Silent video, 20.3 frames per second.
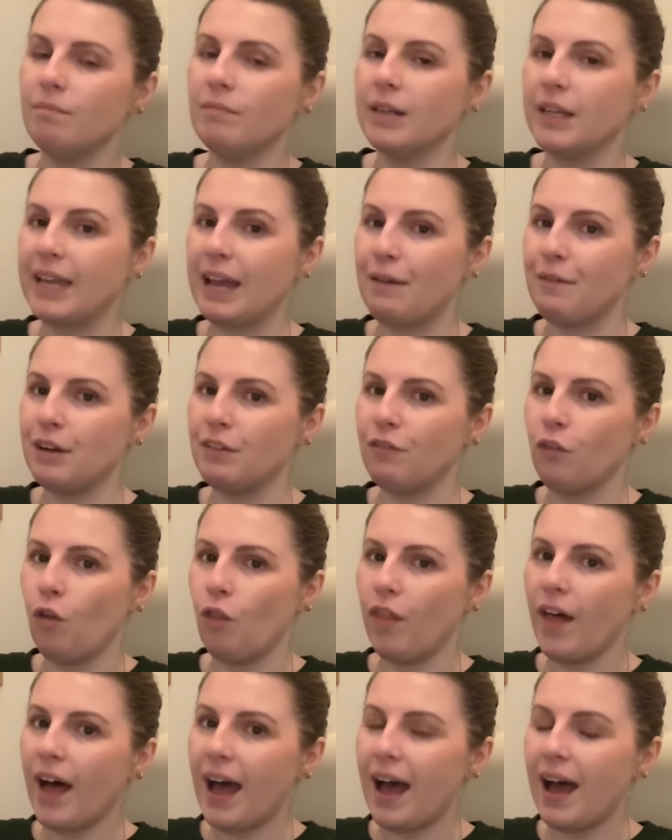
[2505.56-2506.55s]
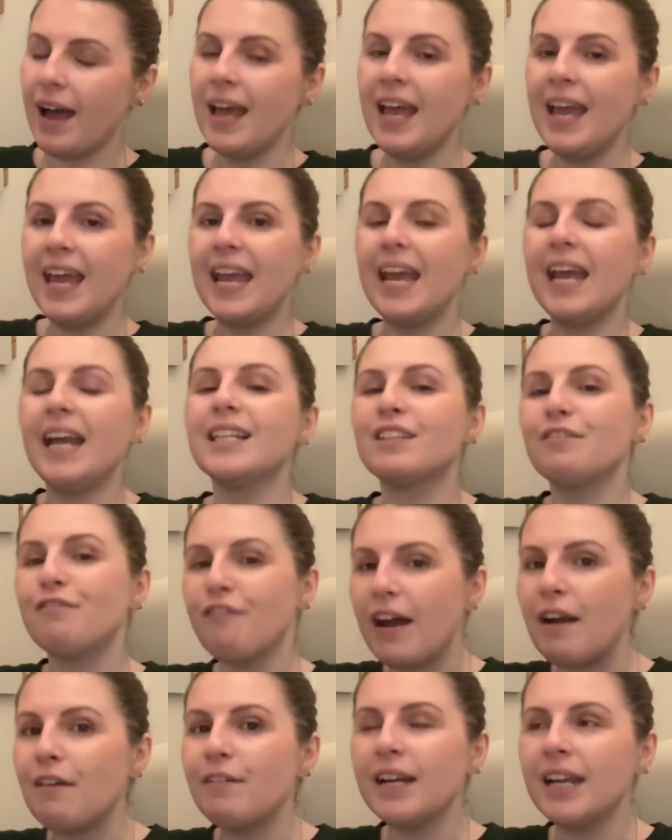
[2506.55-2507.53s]
get rid of all that. It's
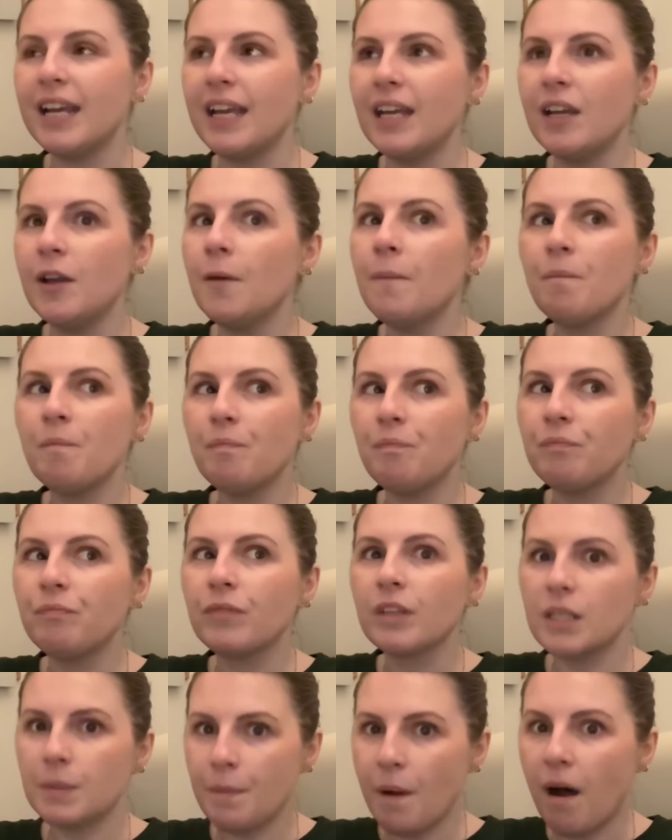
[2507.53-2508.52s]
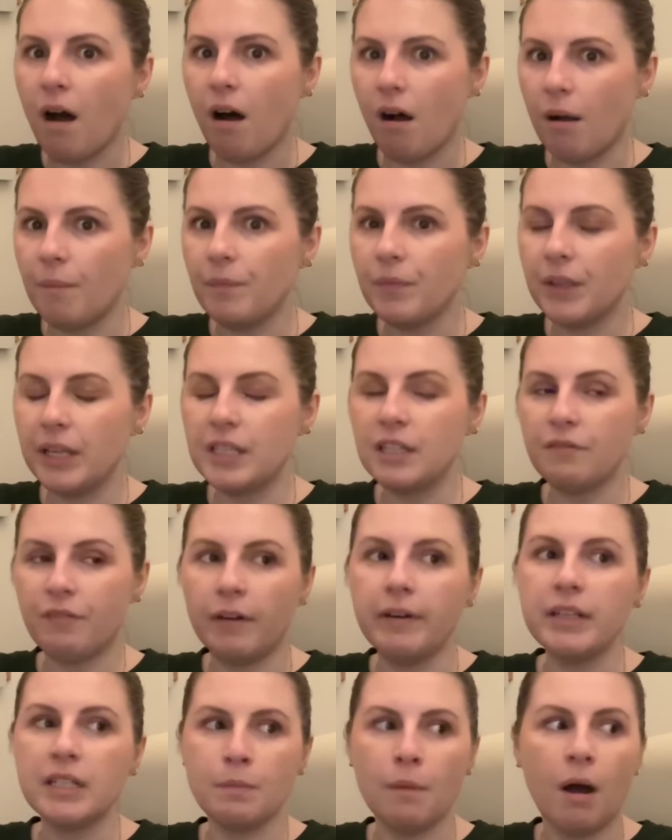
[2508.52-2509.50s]
very smart. It's a
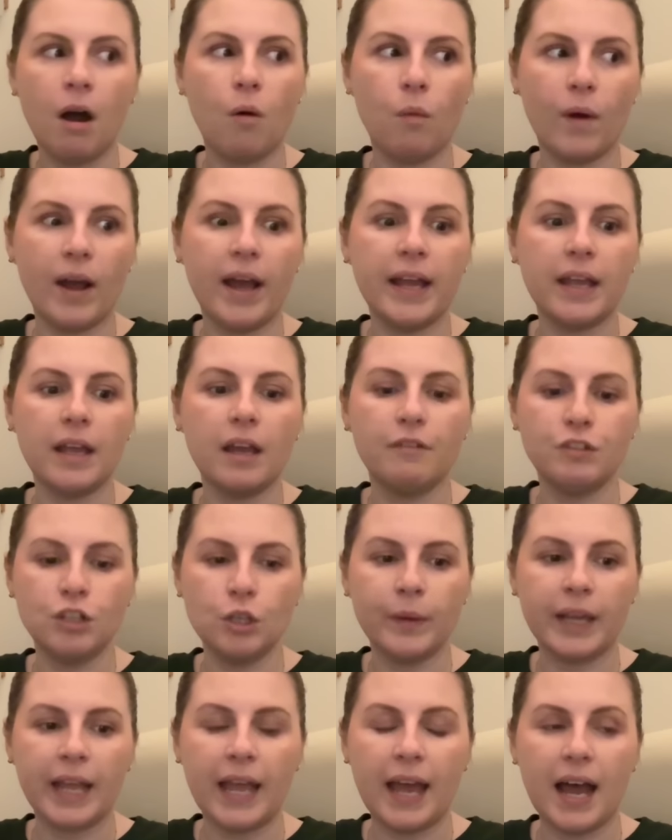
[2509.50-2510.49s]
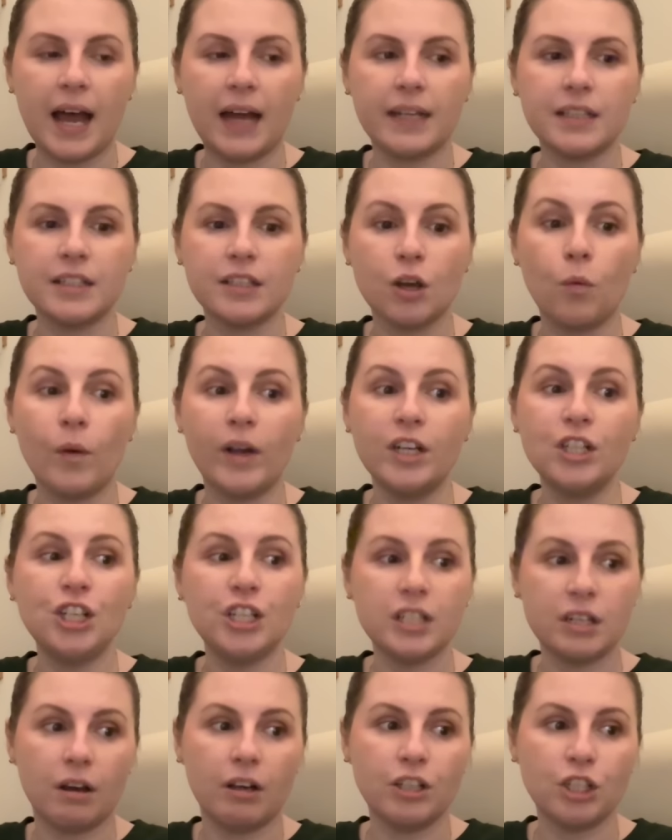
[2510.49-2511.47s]
very smart way of doing it. And so when she
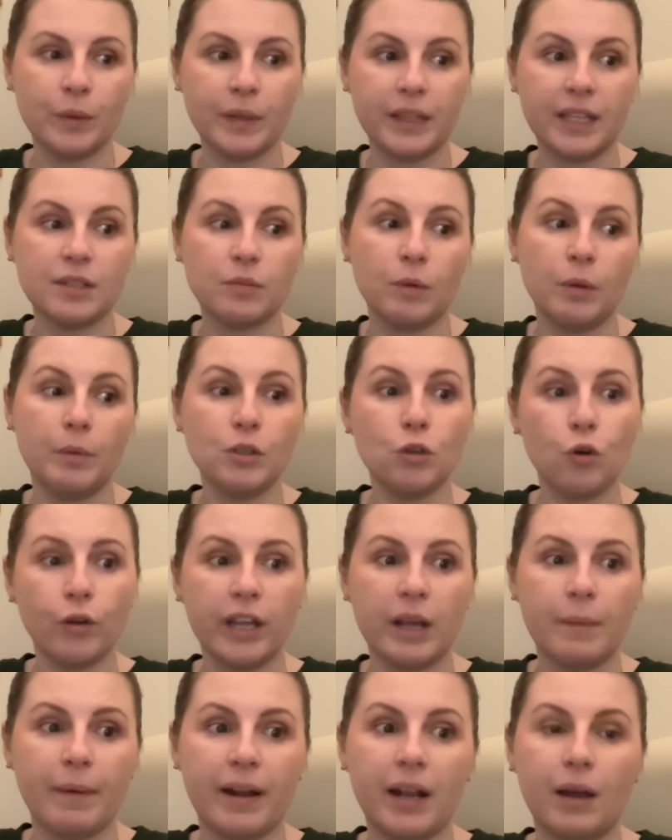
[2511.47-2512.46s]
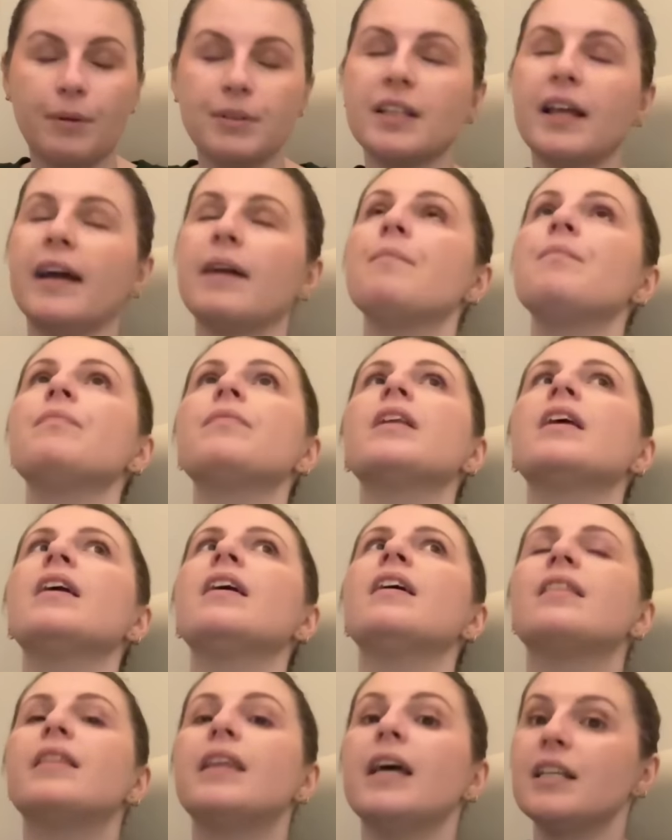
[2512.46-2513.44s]
started doing this, we were talking about it, I was like,
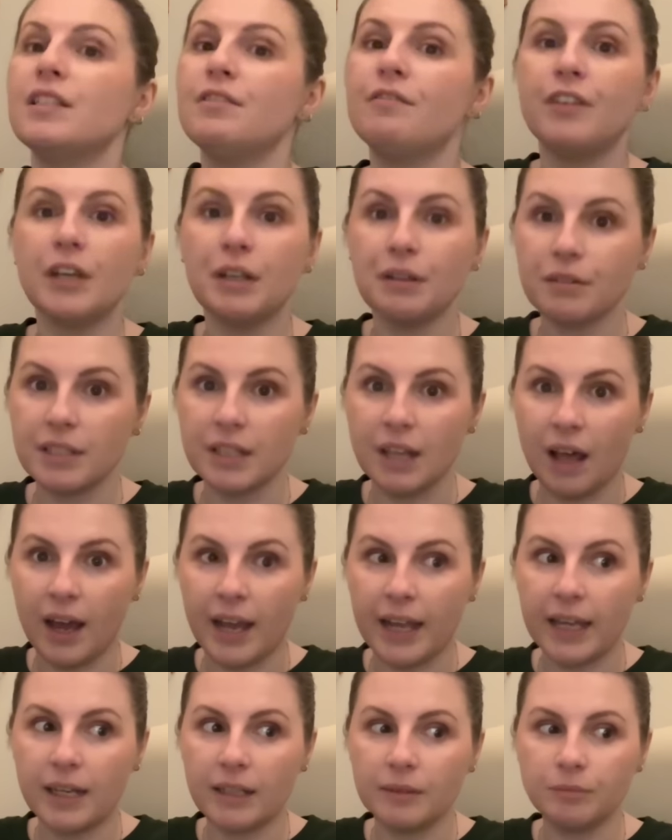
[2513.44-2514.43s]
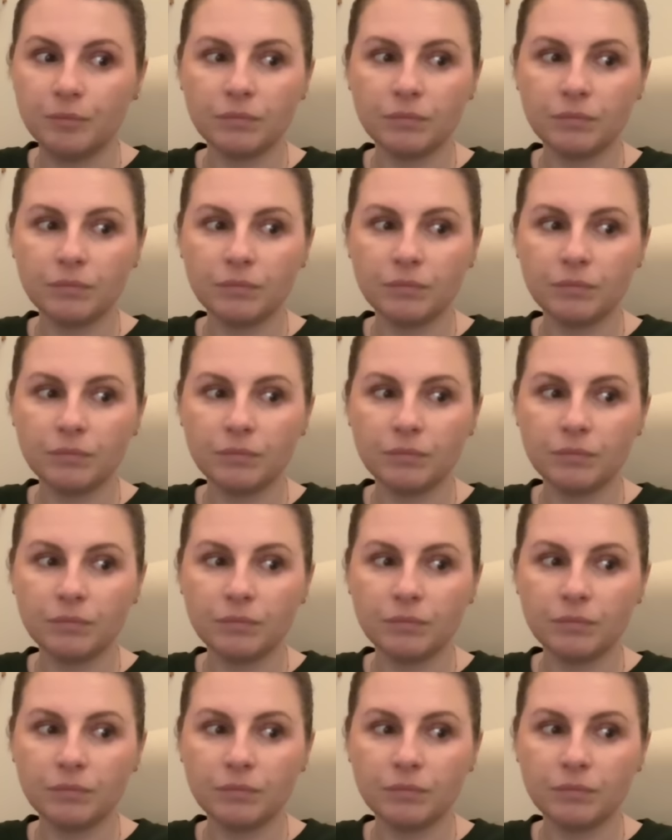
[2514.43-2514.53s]
this feels like